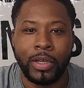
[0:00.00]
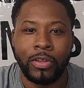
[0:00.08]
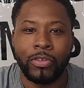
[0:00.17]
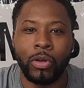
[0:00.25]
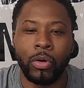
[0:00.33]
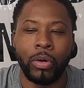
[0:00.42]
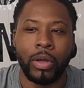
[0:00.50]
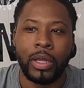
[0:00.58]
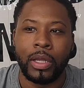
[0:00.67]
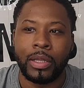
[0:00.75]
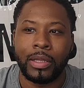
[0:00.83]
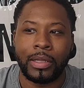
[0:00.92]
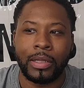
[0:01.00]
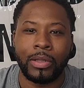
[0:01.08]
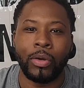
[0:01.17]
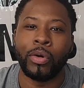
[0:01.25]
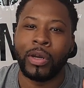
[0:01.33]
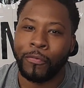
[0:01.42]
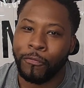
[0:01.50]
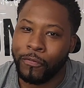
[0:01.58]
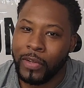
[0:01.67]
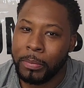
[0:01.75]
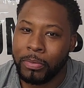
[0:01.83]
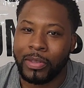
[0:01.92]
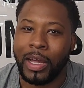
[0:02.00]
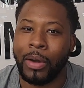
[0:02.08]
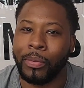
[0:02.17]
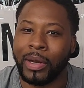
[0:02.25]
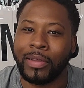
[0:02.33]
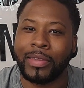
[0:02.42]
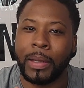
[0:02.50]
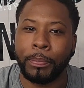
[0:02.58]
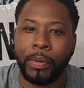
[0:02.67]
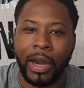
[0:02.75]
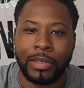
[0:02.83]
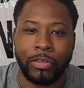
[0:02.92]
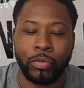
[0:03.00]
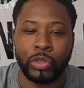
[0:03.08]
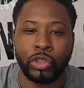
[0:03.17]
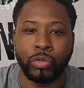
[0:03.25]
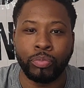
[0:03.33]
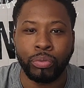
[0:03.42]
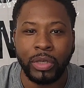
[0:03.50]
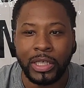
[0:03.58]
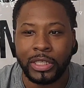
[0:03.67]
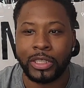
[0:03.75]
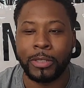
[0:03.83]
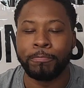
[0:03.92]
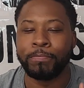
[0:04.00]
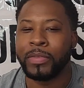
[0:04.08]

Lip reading: So on a flip side, when I say practice what you preach,